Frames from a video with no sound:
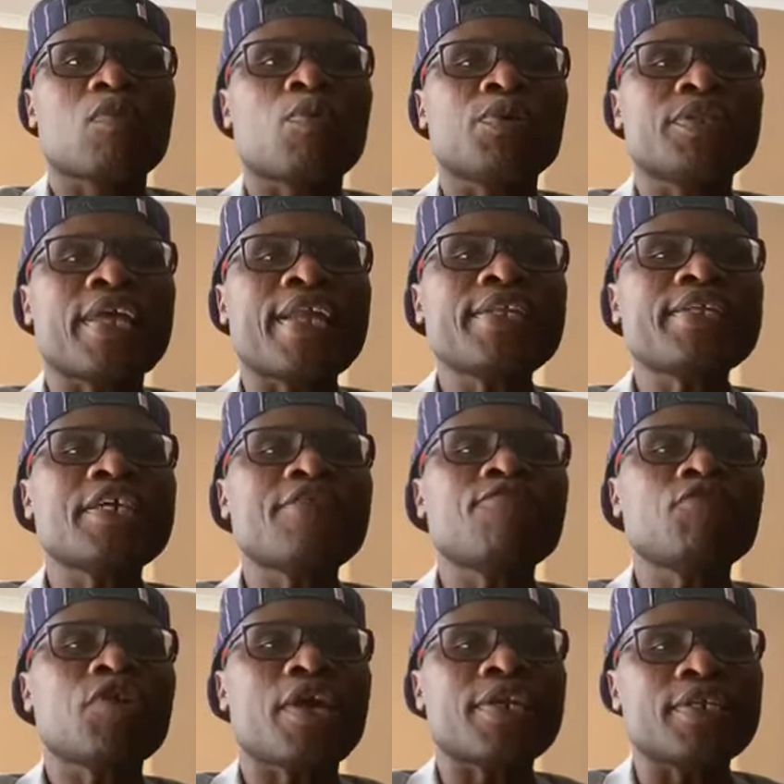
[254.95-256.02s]
We will then
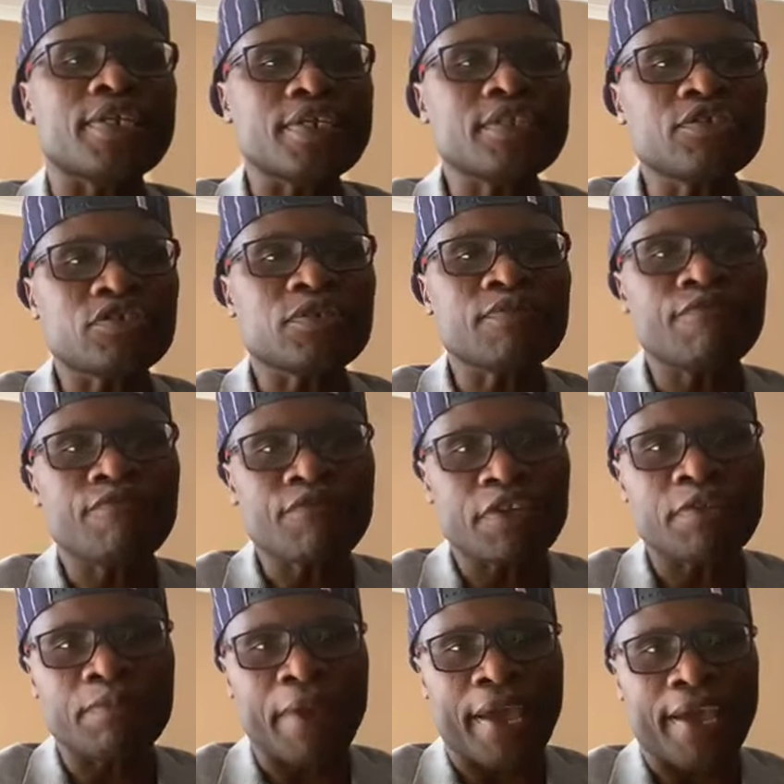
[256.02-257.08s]
give you an interim
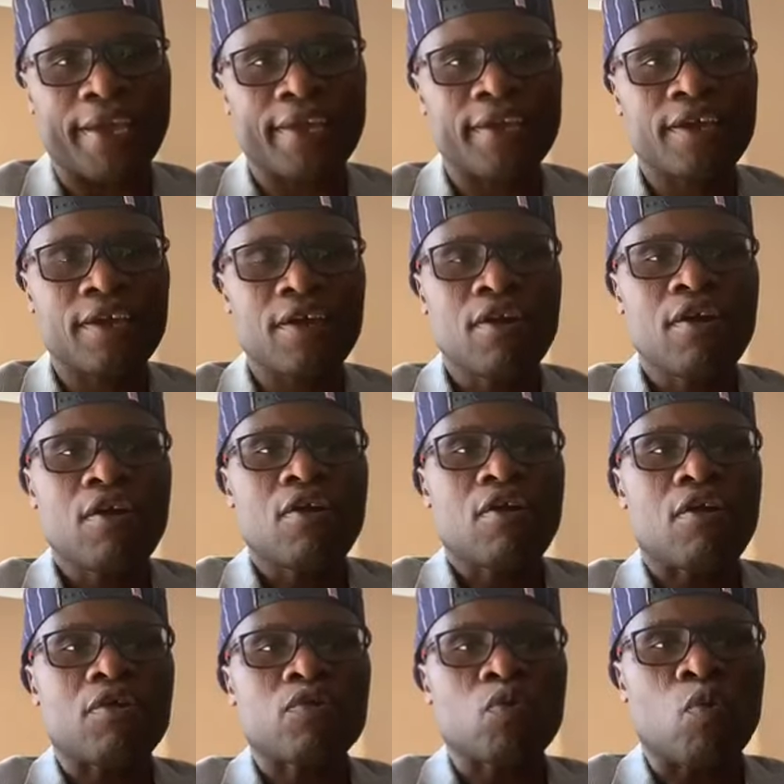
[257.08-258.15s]
feedback
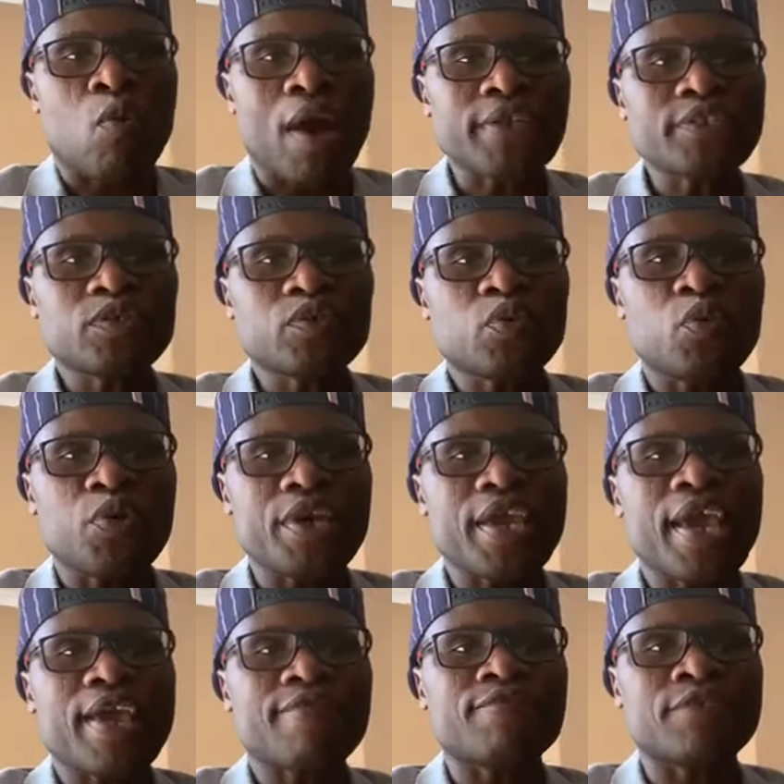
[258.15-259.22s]
on what
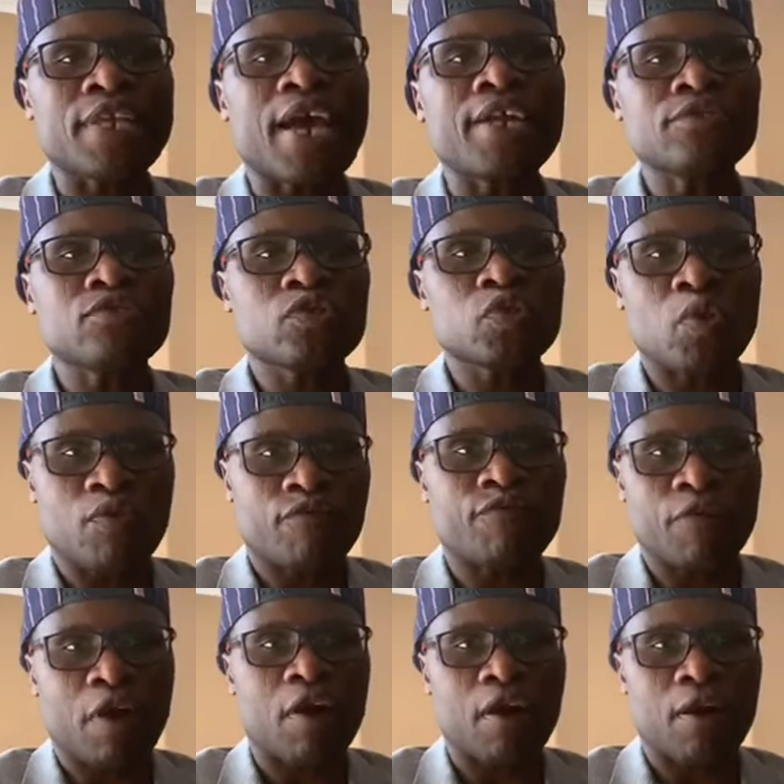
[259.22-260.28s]
we have done so
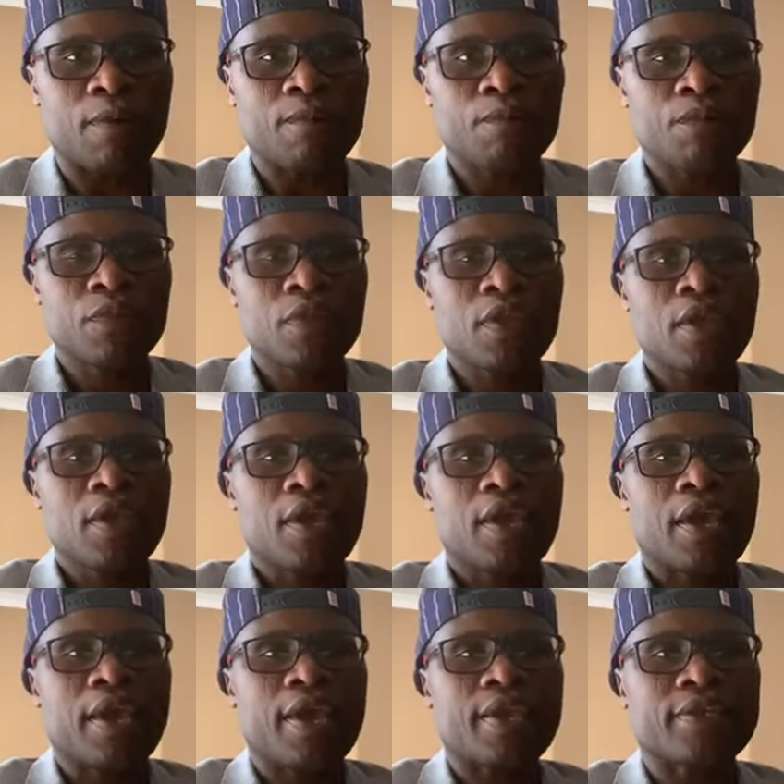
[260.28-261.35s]
far
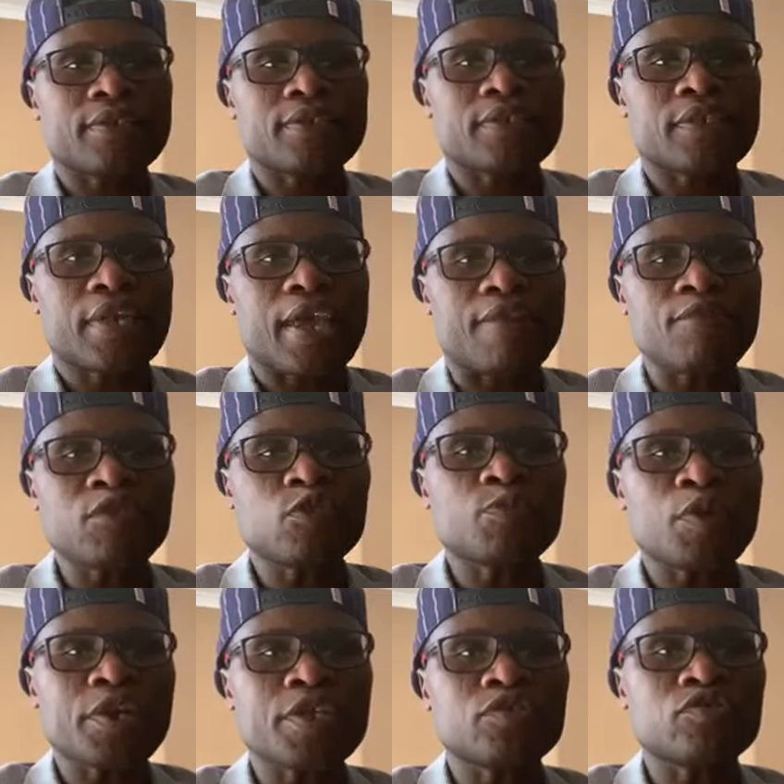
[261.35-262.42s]
and having
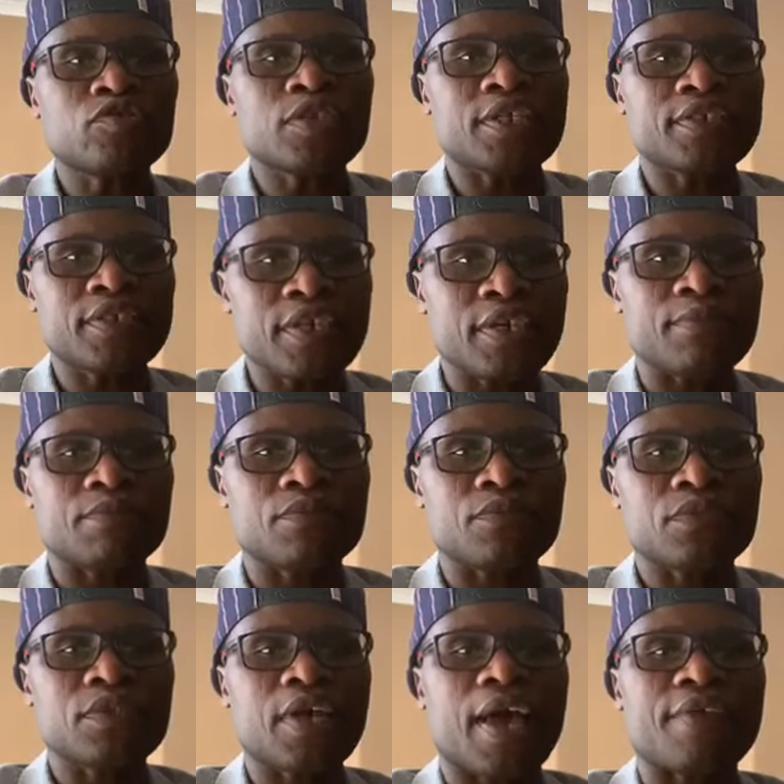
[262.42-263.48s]
spoken to the
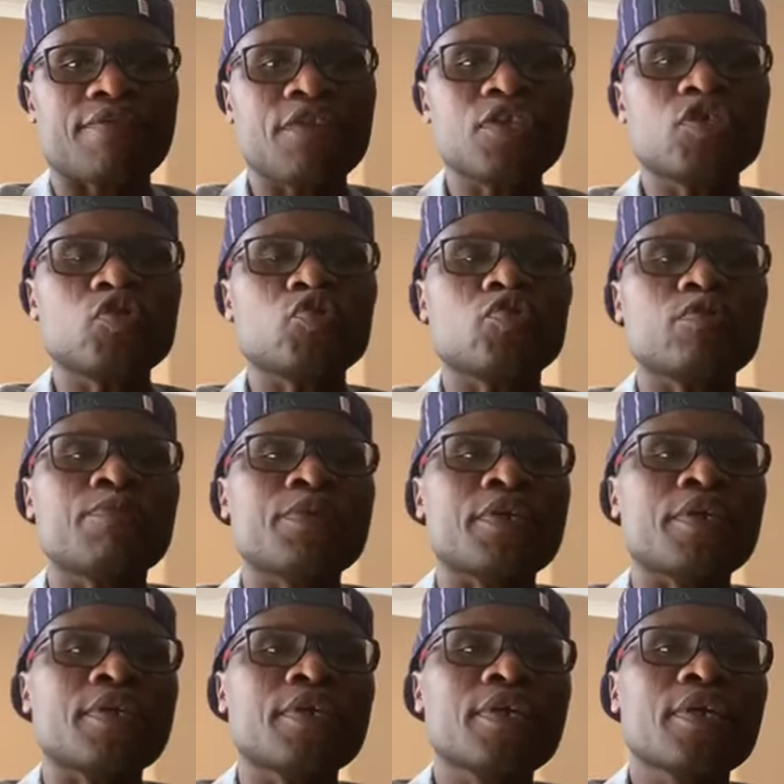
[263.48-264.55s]
teams, I think you will
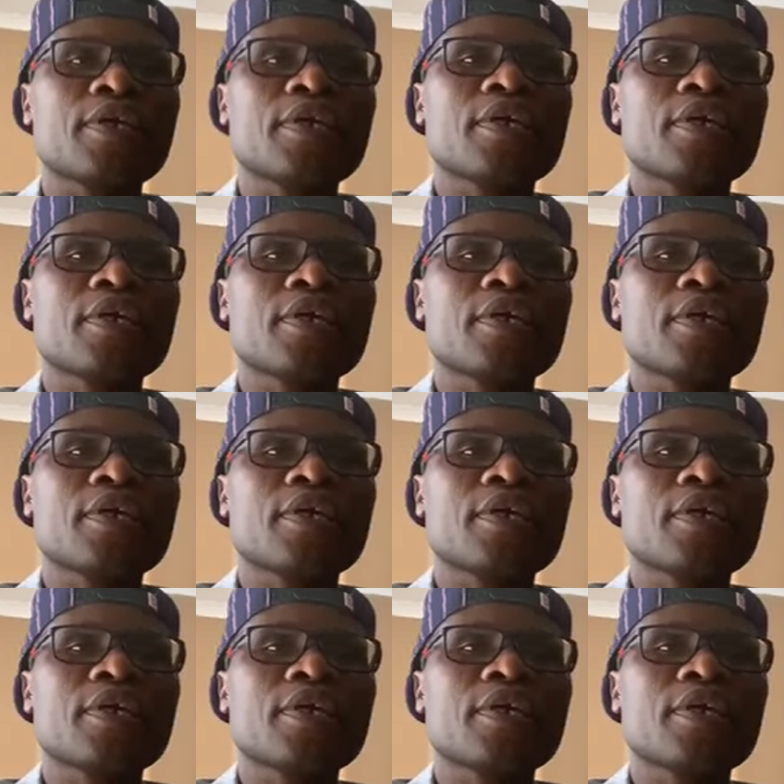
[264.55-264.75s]
be